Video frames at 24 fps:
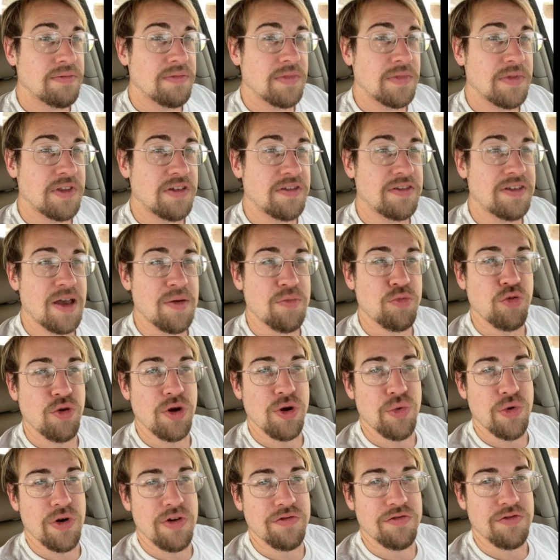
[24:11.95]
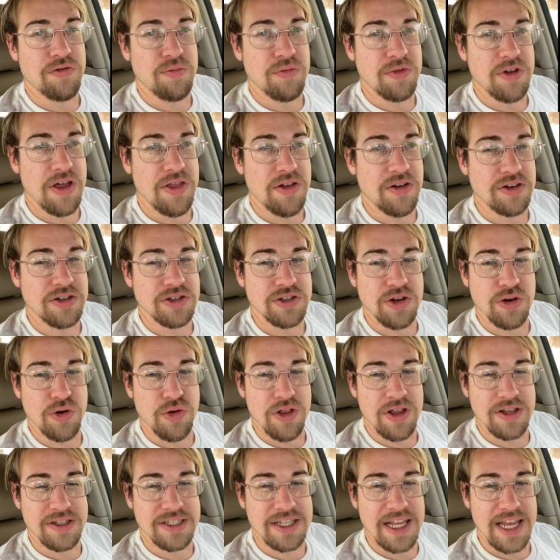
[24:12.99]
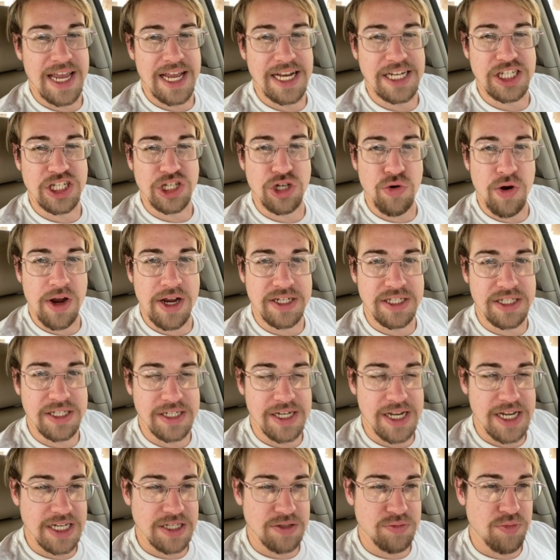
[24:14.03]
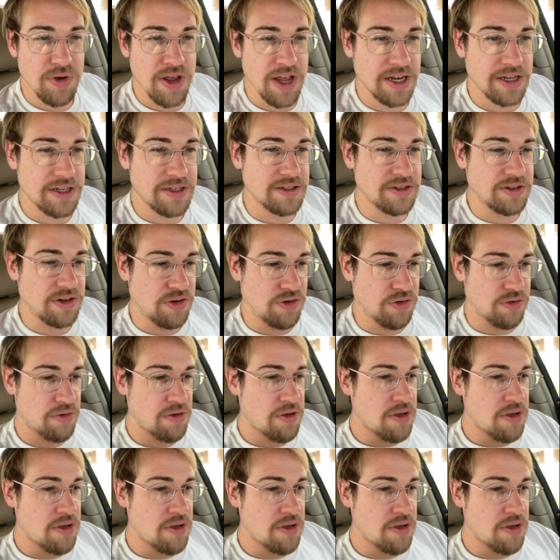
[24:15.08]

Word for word: separate one from the other. So that's the integration aspect. So